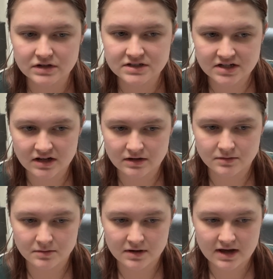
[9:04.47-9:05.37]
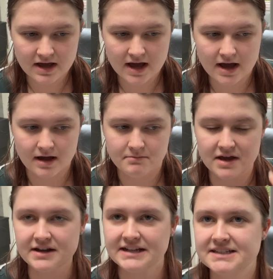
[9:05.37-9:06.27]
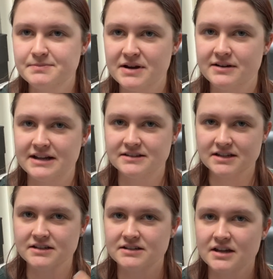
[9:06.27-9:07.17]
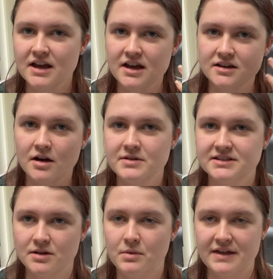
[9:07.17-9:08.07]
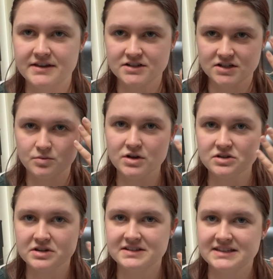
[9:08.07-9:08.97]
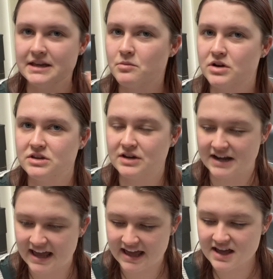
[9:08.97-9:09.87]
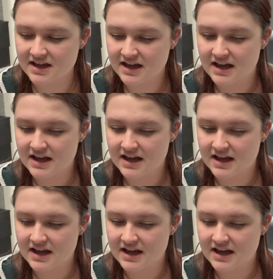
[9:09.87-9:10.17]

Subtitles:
to an experience and going somewhere than just what you can see and what you can hear.